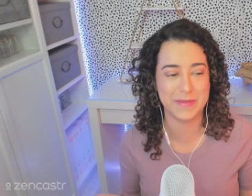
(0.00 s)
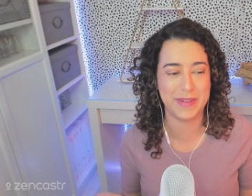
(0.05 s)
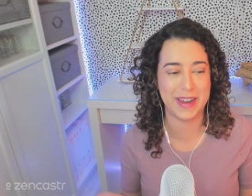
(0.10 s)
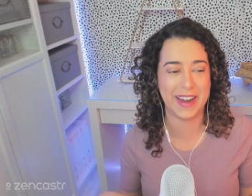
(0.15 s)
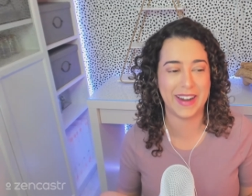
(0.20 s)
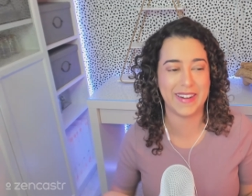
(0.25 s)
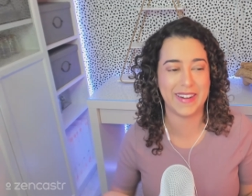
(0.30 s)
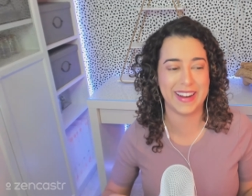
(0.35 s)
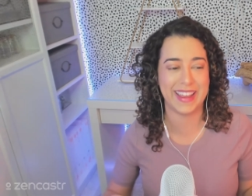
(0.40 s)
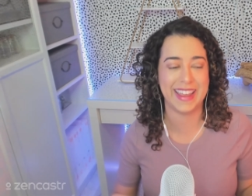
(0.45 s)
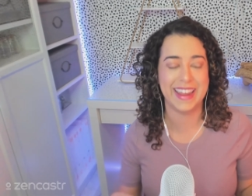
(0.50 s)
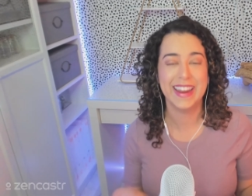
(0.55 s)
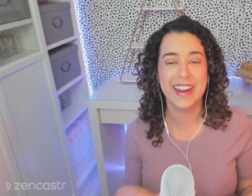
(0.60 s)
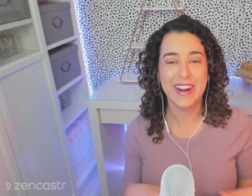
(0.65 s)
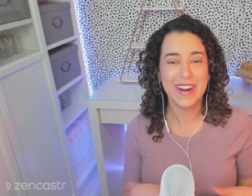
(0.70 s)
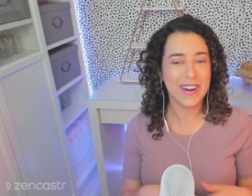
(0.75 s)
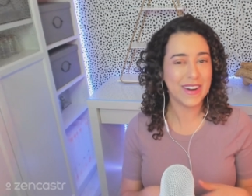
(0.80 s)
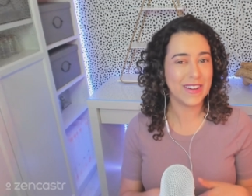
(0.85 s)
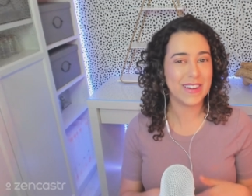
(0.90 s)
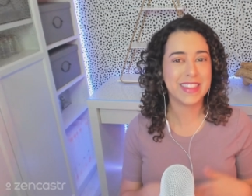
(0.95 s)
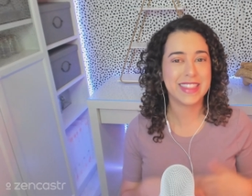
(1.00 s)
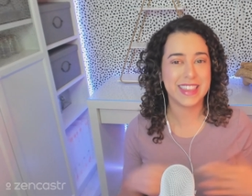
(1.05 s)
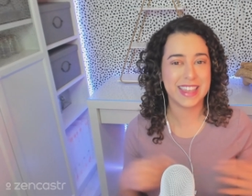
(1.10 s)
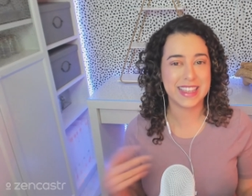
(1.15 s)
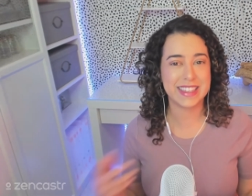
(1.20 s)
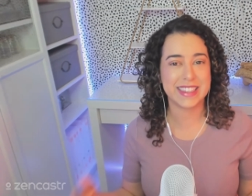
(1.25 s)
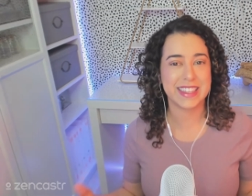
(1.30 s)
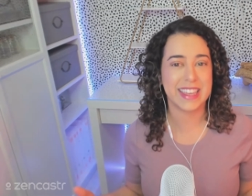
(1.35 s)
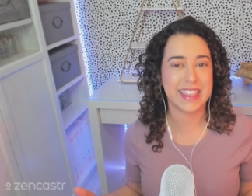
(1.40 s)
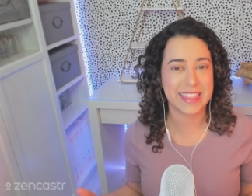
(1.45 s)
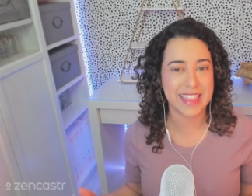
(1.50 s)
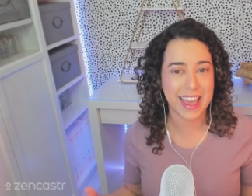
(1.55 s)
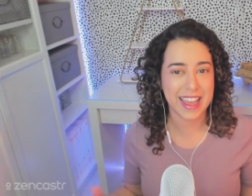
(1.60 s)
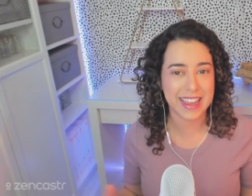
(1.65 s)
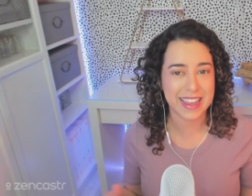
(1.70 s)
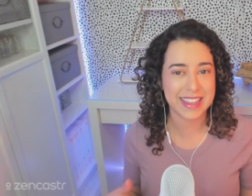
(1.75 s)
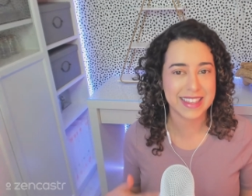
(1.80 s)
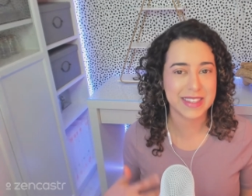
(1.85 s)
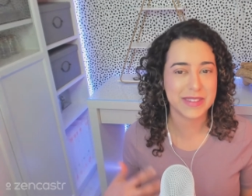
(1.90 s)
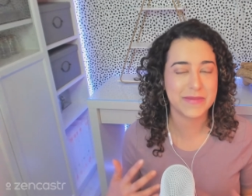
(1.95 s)
about it or things like
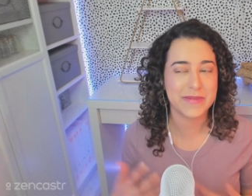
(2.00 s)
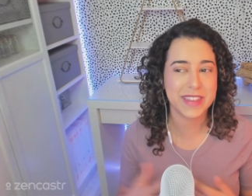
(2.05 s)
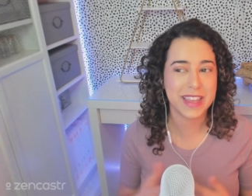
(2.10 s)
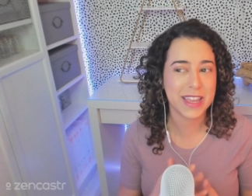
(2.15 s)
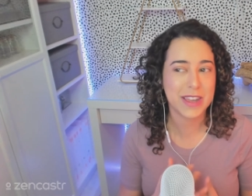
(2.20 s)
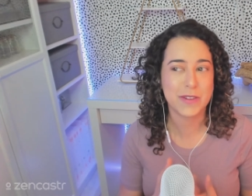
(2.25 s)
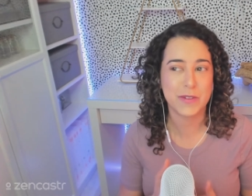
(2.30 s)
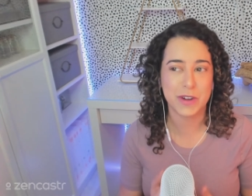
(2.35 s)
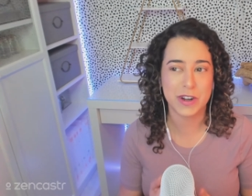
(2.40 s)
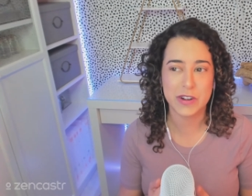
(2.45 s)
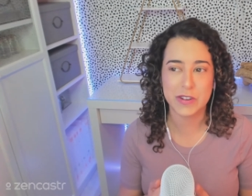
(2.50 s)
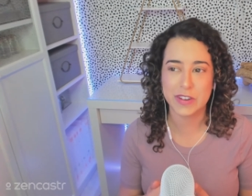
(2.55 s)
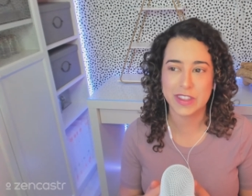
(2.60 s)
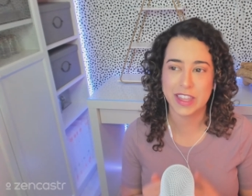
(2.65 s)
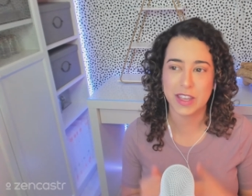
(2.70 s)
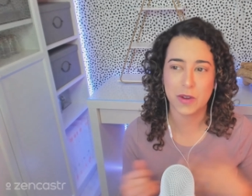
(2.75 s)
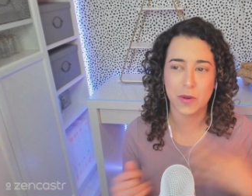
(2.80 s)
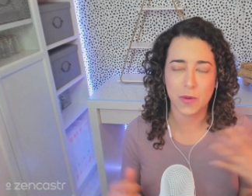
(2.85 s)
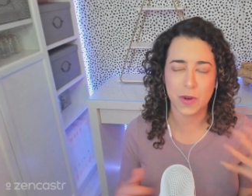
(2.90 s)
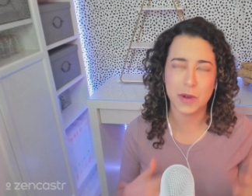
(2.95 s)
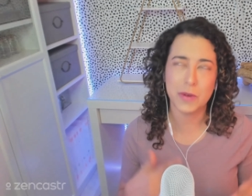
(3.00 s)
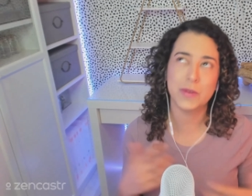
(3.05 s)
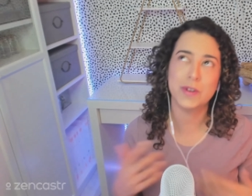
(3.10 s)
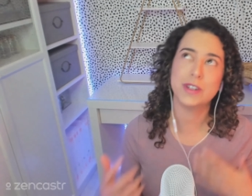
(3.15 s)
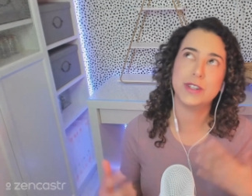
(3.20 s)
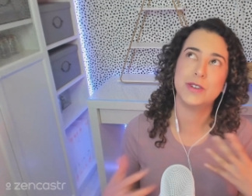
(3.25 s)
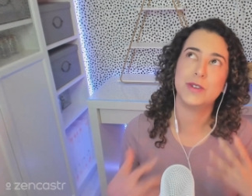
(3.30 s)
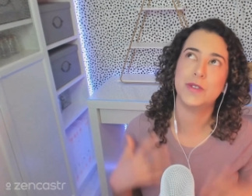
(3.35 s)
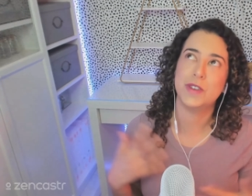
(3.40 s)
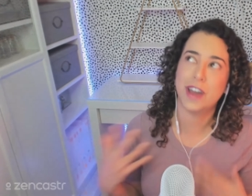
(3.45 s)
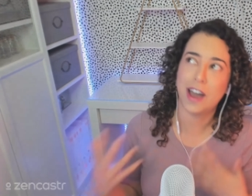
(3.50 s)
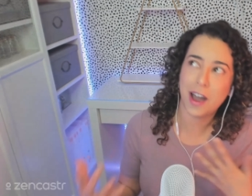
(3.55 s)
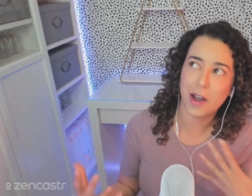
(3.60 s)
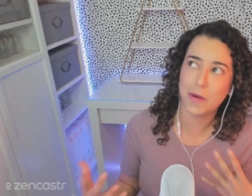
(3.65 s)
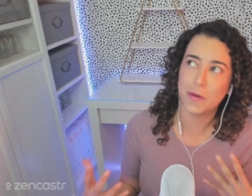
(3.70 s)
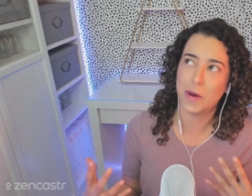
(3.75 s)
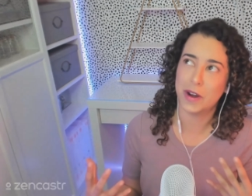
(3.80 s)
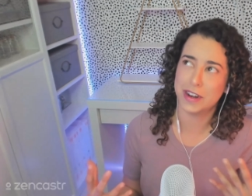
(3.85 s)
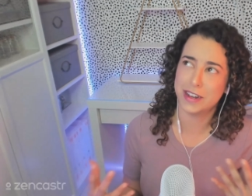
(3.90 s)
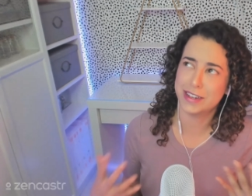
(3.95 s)
that. Cause I'm like wondering, like, what would you not
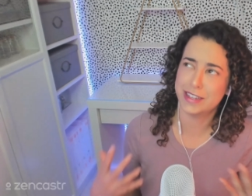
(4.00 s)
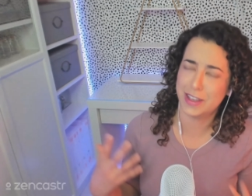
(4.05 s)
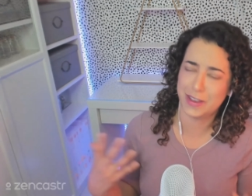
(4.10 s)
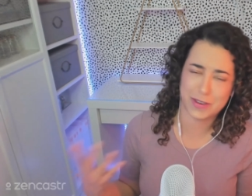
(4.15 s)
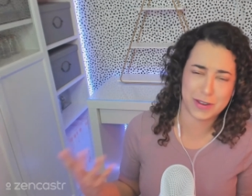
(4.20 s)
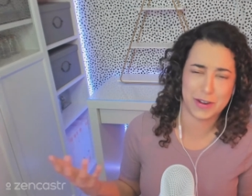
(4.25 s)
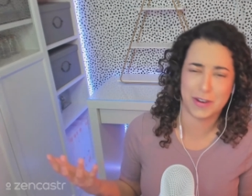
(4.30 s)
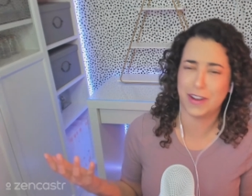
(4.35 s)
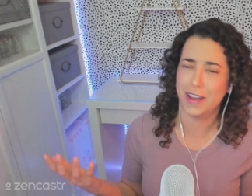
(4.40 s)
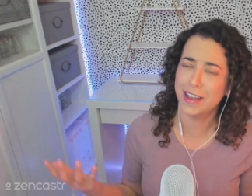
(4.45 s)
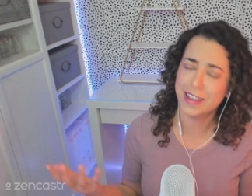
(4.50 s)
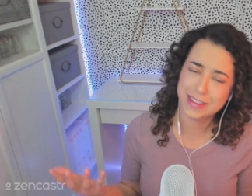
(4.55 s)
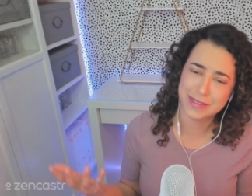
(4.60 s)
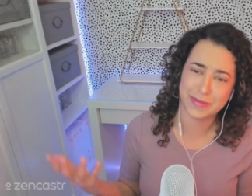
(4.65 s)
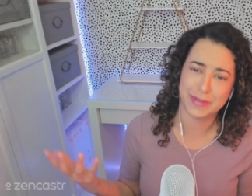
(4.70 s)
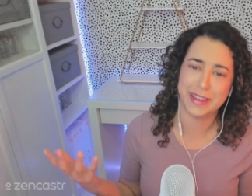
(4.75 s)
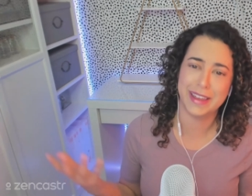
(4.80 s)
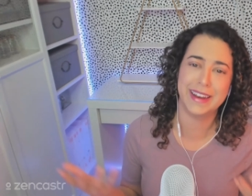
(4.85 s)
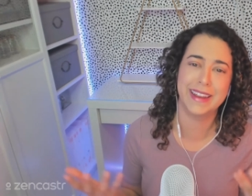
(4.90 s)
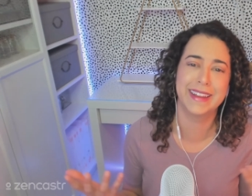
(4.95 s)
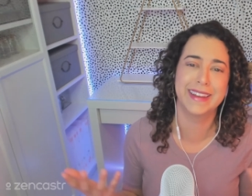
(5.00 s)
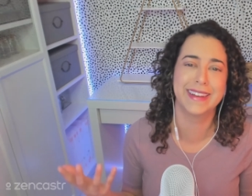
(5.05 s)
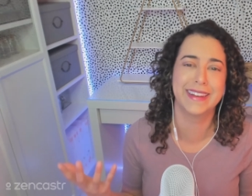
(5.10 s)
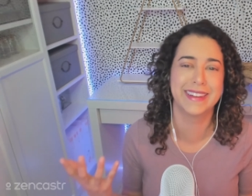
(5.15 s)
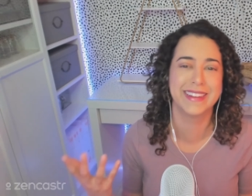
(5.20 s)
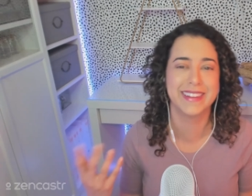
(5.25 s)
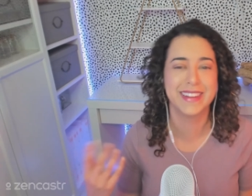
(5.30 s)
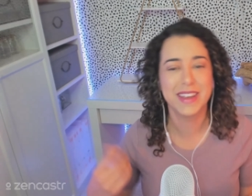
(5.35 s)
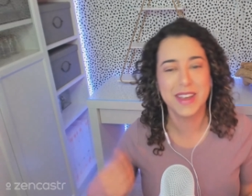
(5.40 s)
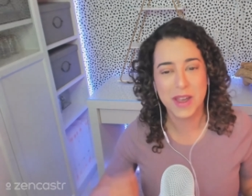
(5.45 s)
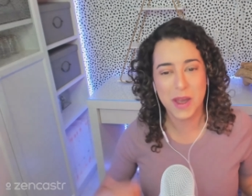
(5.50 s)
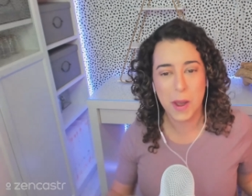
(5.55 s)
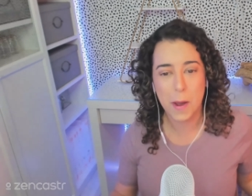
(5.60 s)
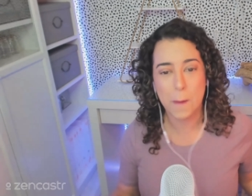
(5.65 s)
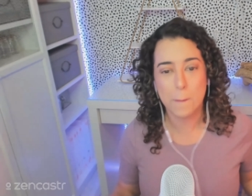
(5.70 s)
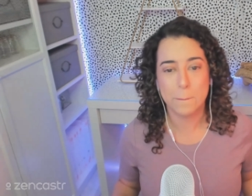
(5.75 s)
want to tell your husband? Well,